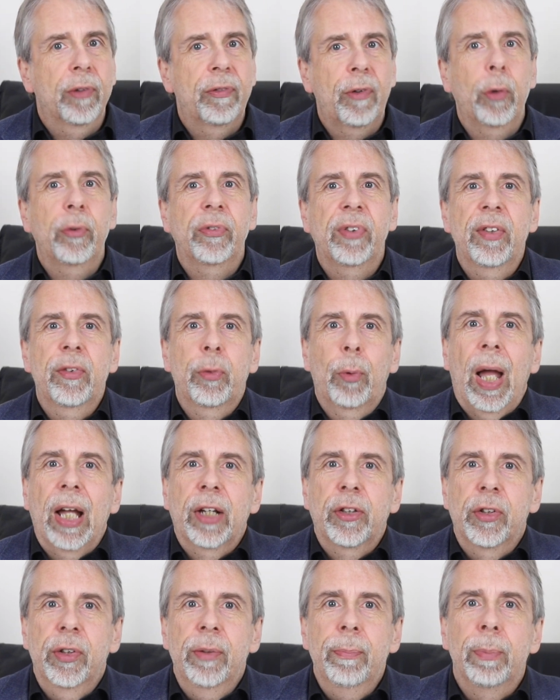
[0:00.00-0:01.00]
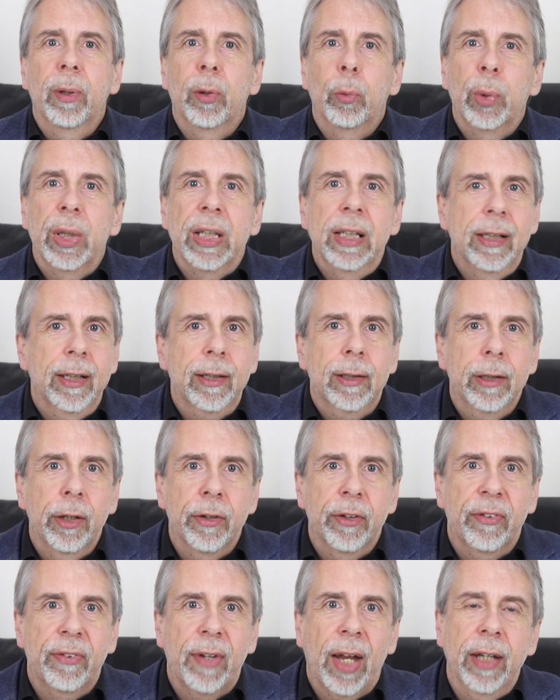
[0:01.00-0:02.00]
provoked into action, but we little
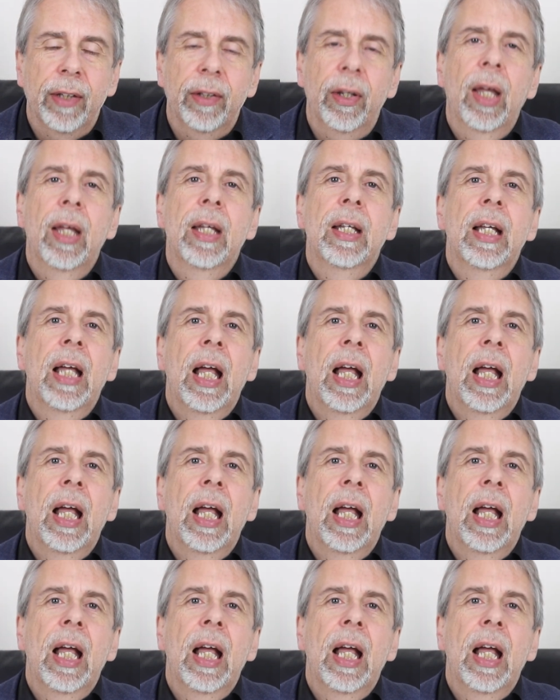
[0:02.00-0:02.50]
understand,